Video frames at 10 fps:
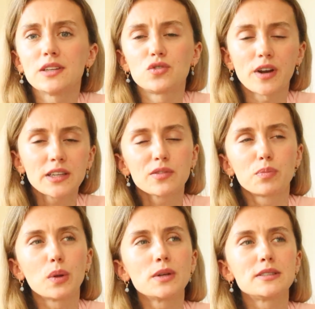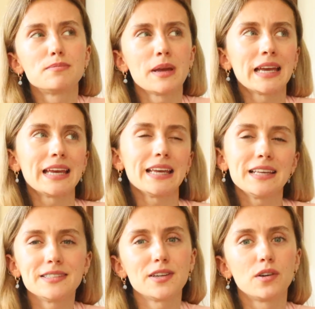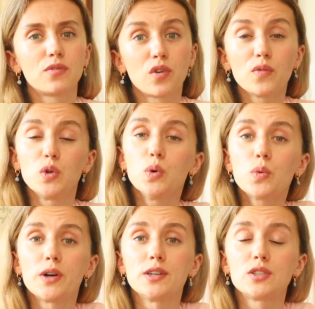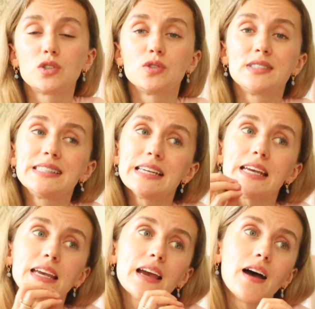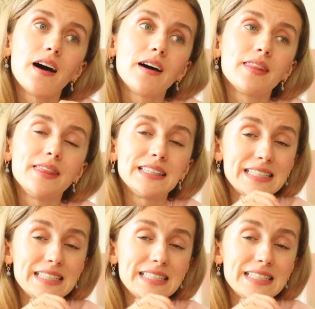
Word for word: interactive plots make easier for viewers to see uh, the